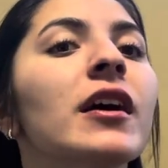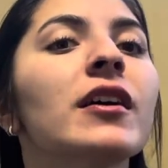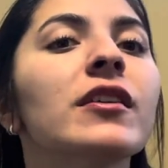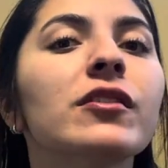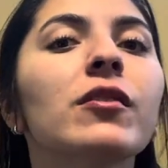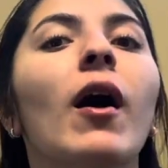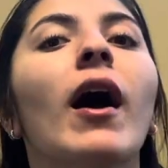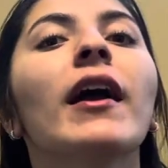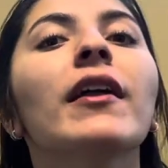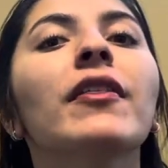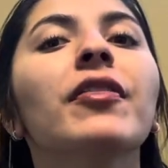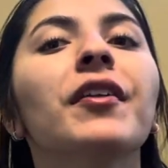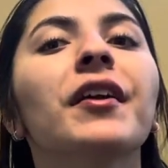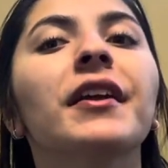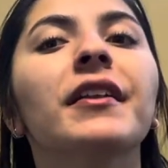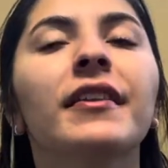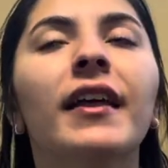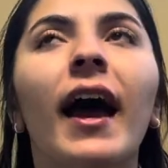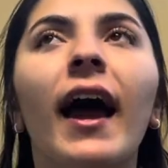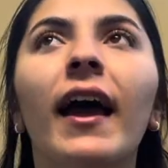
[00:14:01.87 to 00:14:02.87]
So I
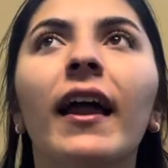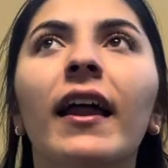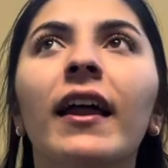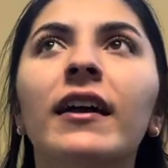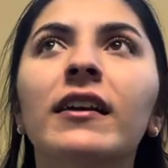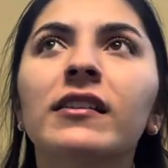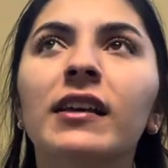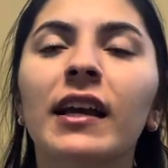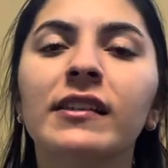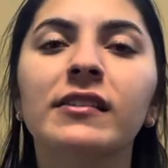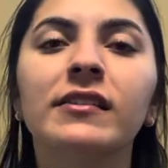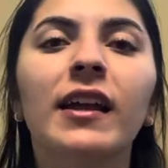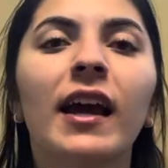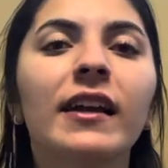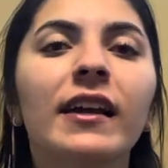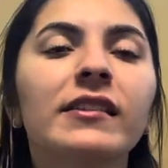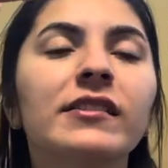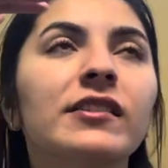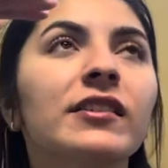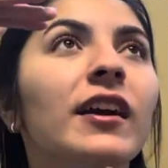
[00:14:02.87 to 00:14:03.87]
think that it's
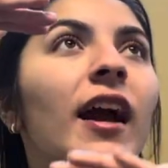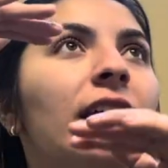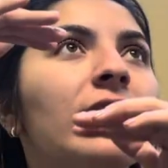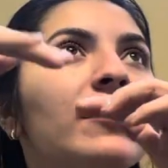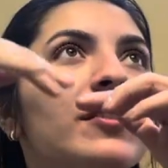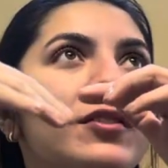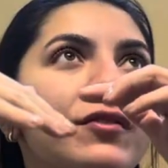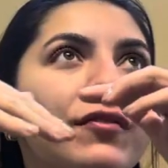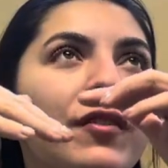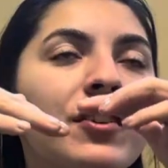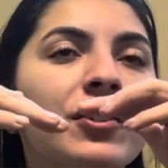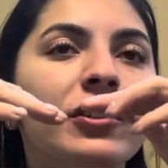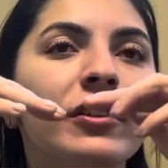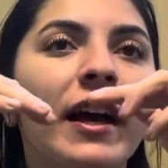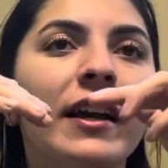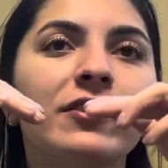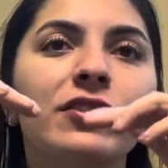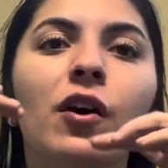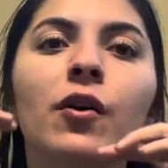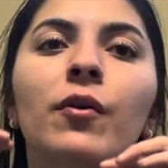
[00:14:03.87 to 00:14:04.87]
nice to kind of just
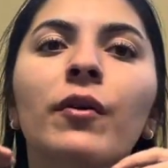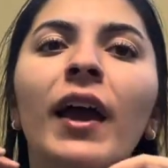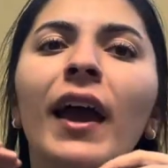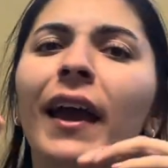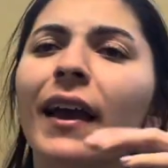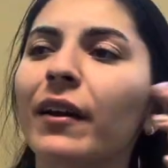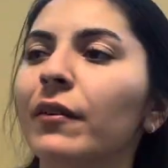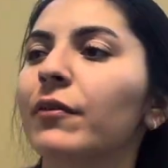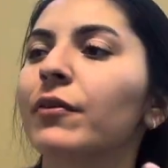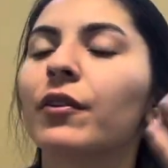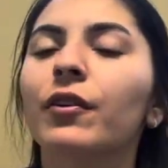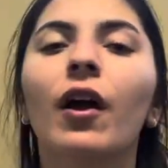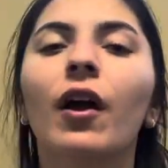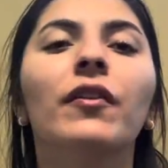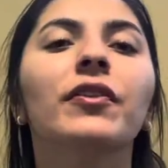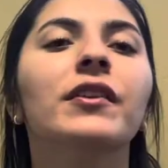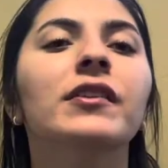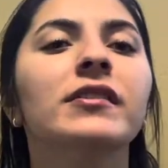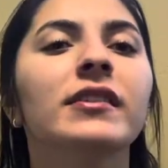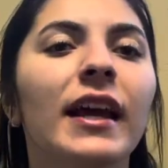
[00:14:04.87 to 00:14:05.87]
visualize, okay, they're on
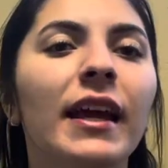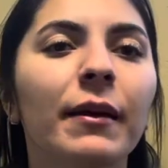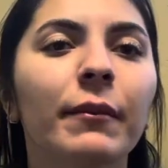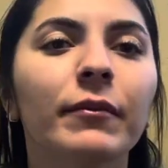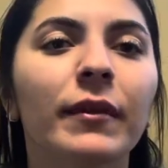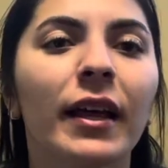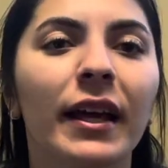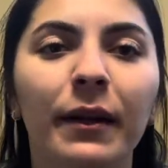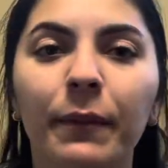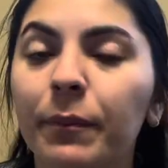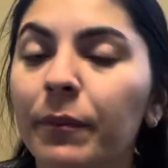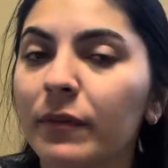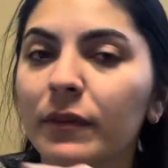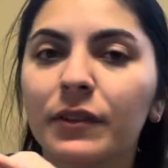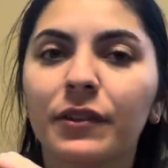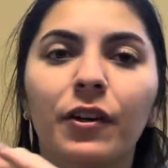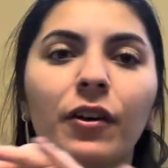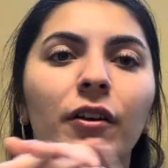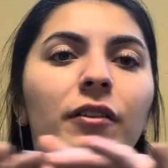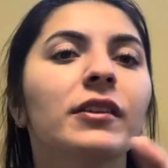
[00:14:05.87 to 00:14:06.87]
the same
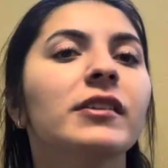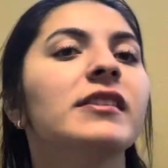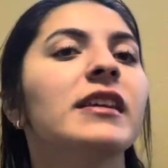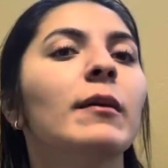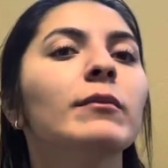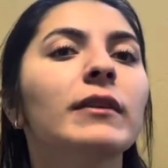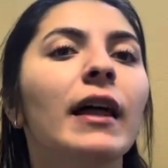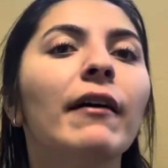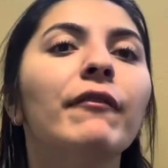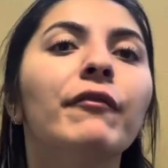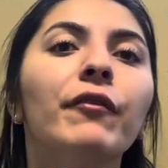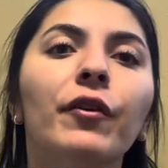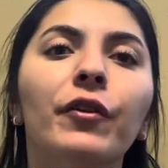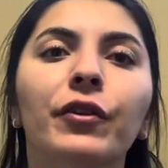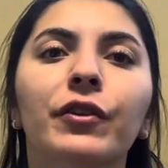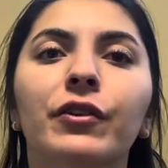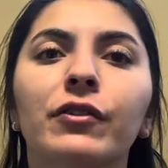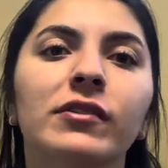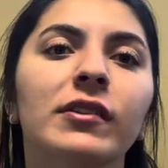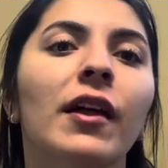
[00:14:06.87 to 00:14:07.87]
level.
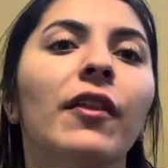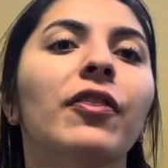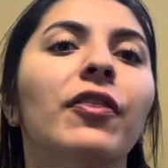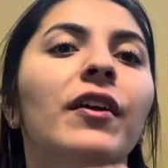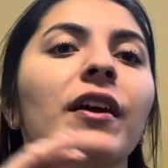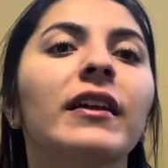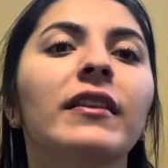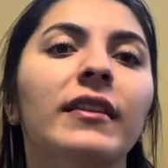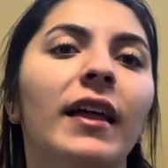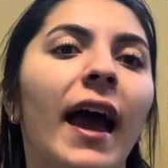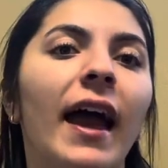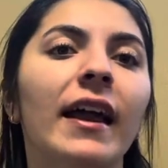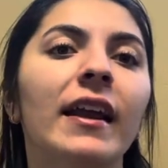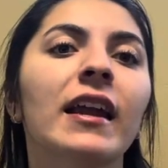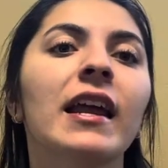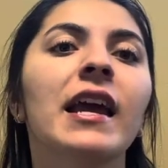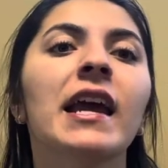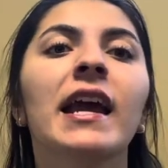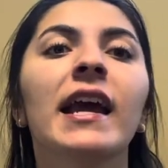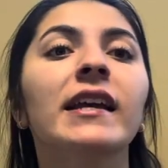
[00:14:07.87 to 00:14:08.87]
There's nothing that
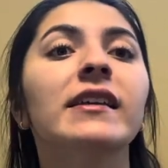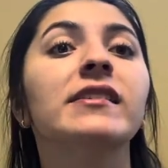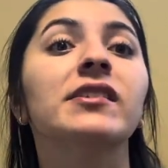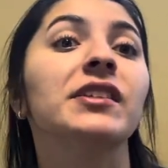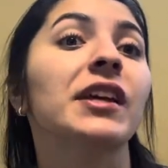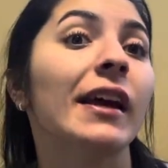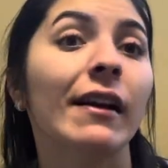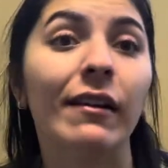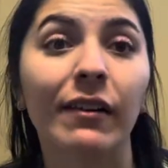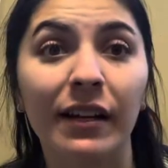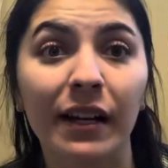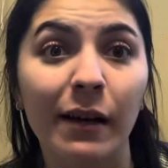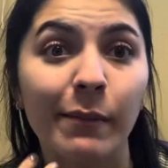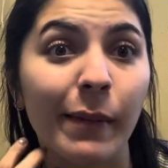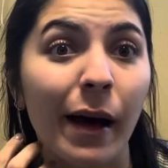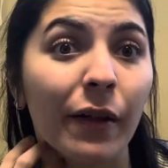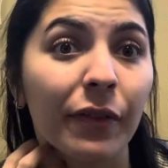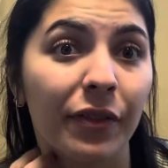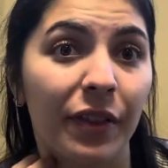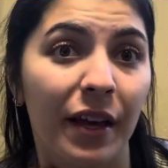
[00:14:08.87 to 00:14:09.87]
is scary
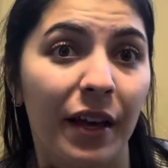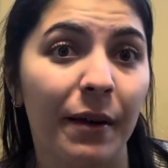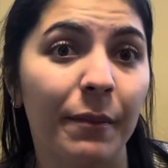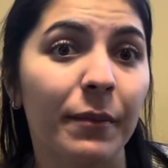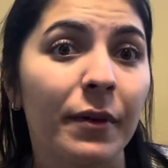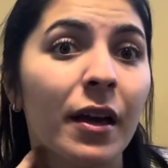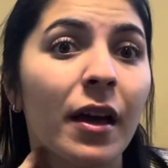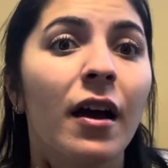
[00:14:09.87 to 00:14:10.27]
about them.